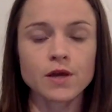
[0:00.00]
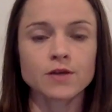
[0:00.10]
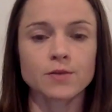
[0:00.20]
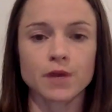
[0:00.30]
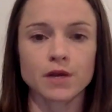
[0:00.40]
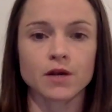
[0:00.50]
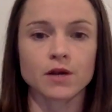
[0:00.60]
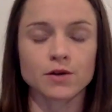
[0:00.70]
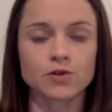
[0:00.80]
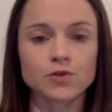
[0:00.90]
depending on
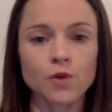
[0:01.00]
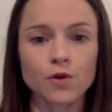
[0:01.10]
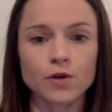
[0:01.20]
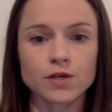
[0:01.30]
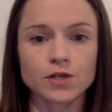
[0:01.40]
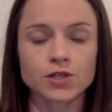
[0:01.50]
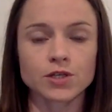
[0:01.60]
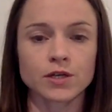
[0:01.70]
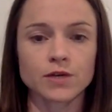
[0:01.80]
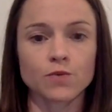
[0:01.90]
your soil
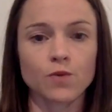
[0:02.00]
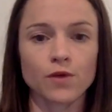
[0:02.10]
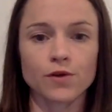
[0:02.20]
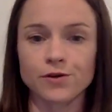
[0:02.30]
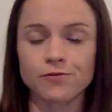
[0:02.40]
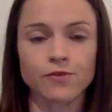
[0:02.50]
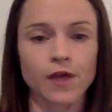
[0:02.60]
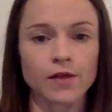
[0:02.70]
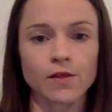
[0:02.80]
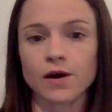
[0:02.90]
condition and whether you're
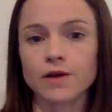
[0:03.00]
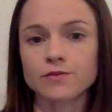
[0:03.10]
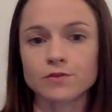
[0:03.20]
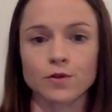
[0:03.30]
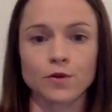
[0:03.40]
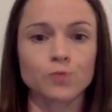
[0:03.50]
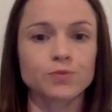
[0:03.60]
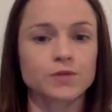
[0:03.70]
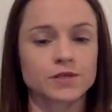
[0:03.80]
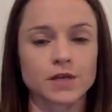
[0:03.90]
flat lot,
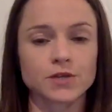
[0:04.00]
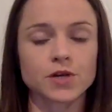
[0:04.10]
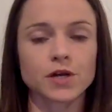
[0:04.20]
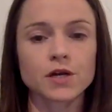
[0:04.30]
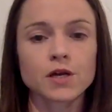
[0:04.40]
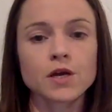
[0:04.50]
sloped, etc.